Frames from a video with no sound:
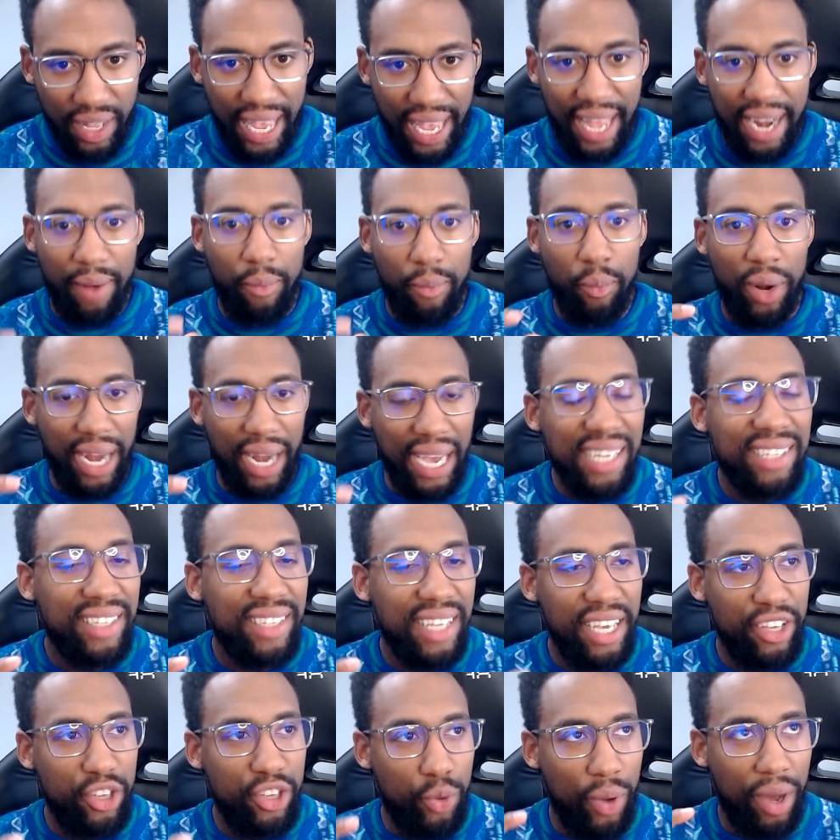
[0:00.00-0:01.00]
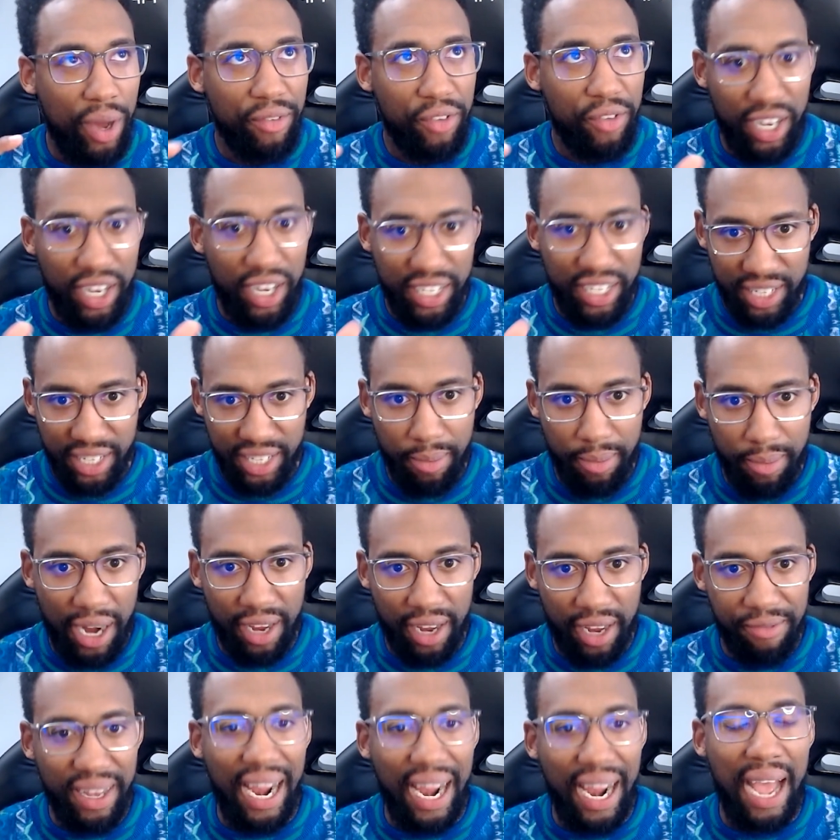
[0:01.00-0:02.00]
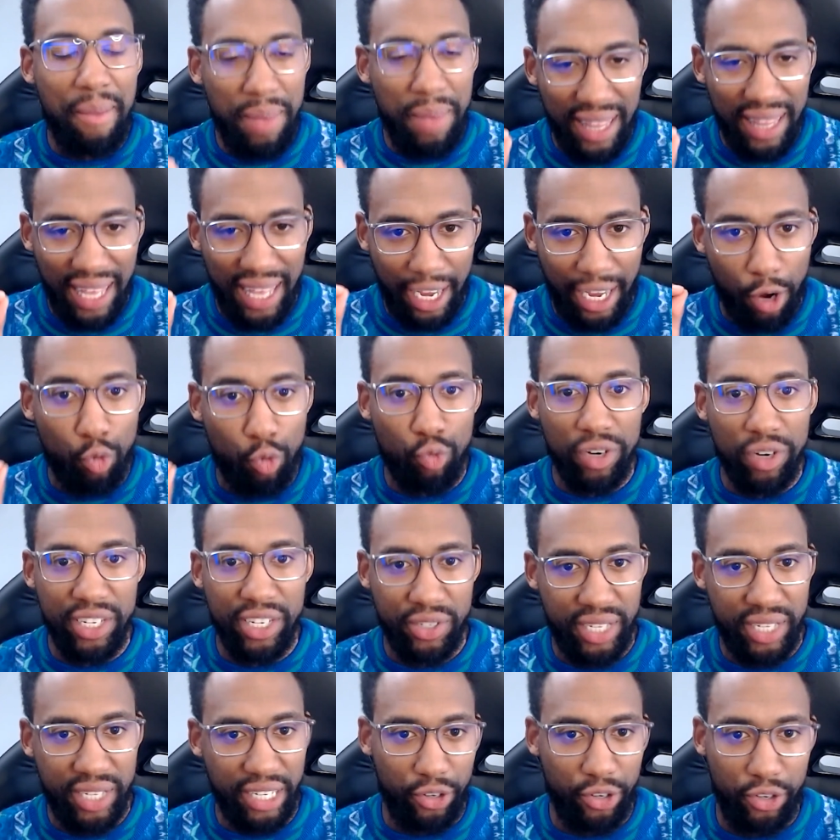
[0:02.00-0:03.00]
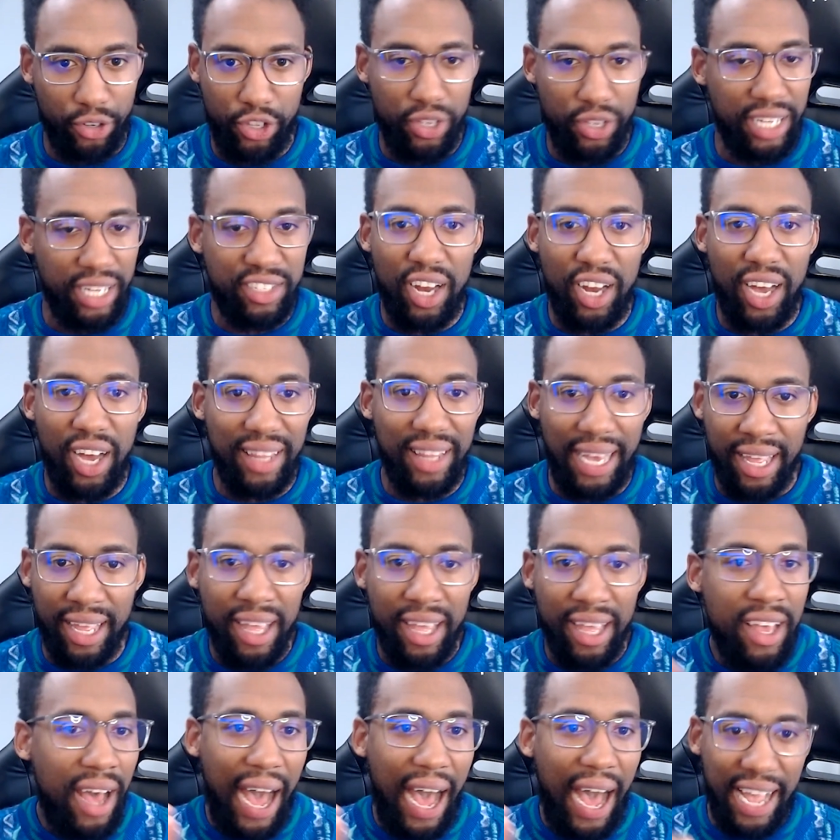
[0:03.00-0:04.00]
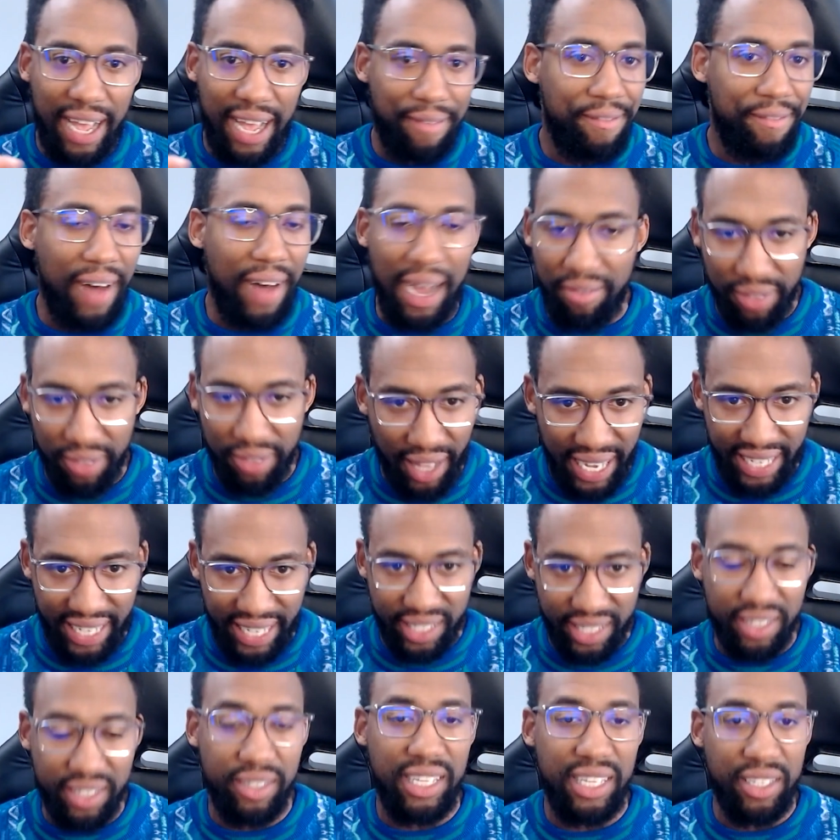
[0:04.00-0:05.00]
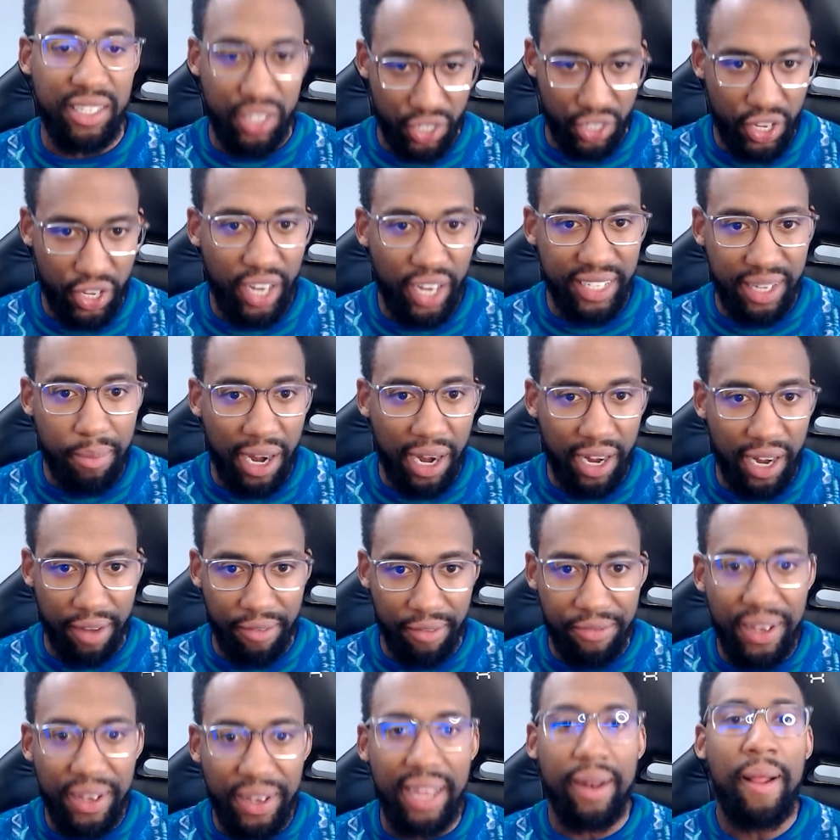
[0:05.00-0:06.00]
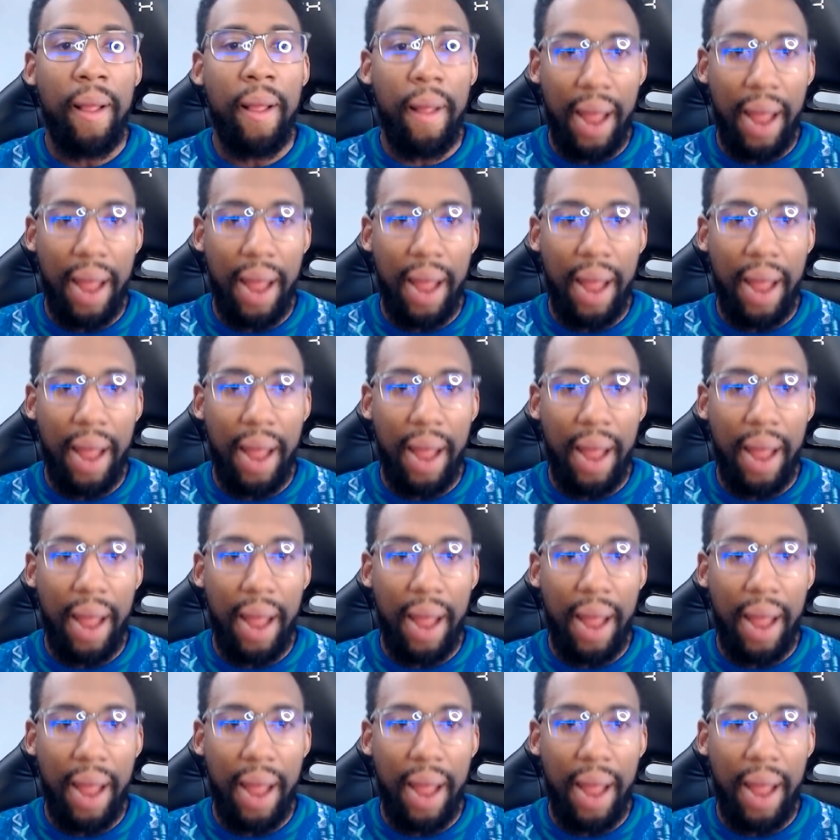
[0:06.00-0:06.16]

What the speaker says: And when I say you have content market fit, I mean like a real signal. It's not like I got 5 likes, this is content market fit.